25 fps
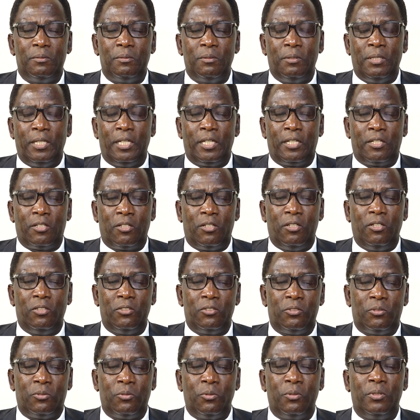to the
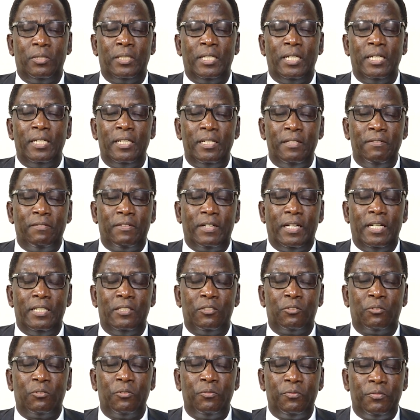cross, to
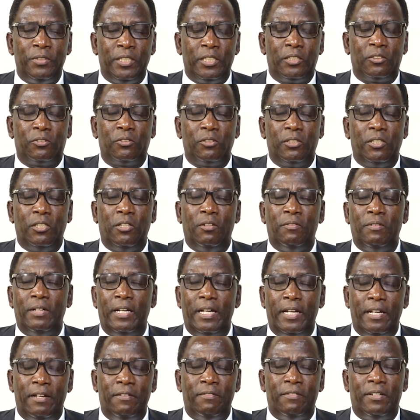deliverance, to victory
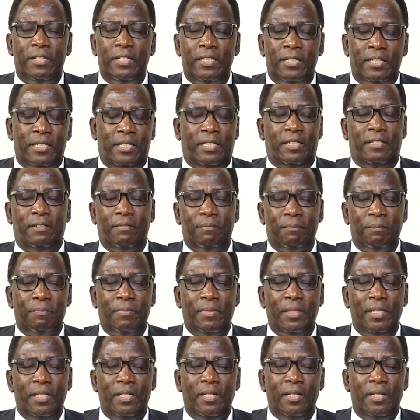over everything.
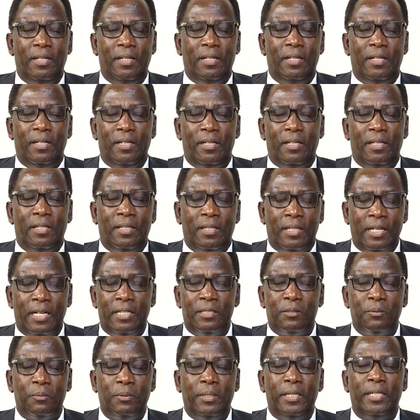
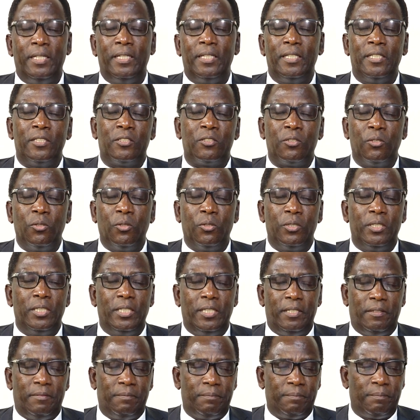That way is
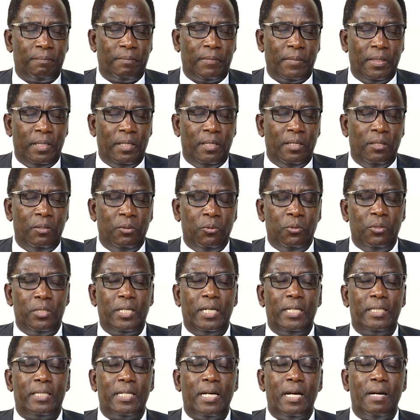lonely. Look
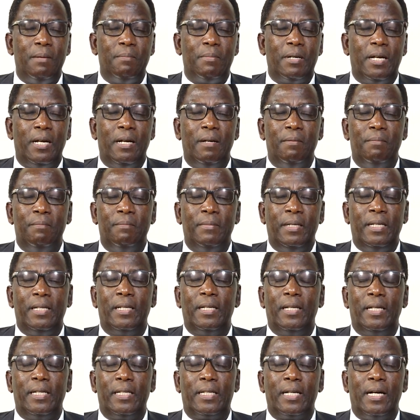at Abraham,
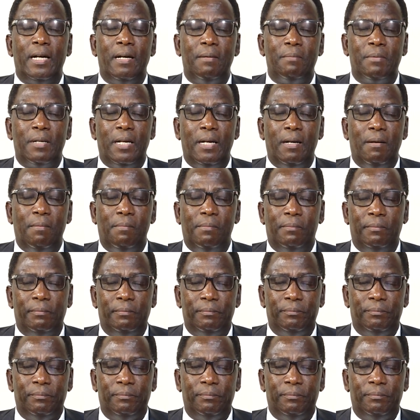men like Abraham,